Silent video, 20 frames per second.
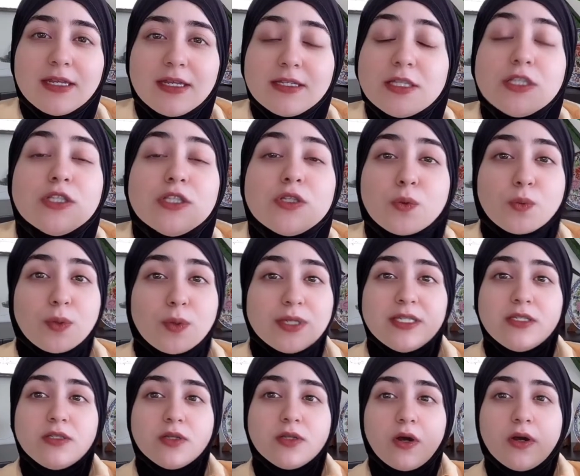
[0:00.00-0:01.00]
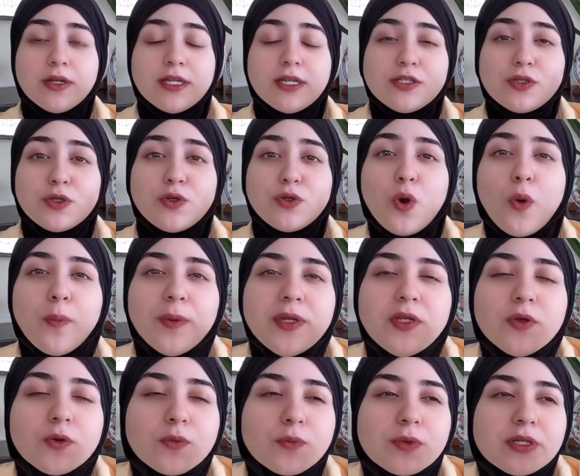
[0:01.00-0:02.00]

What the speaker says: and it's already dawn, and so you open your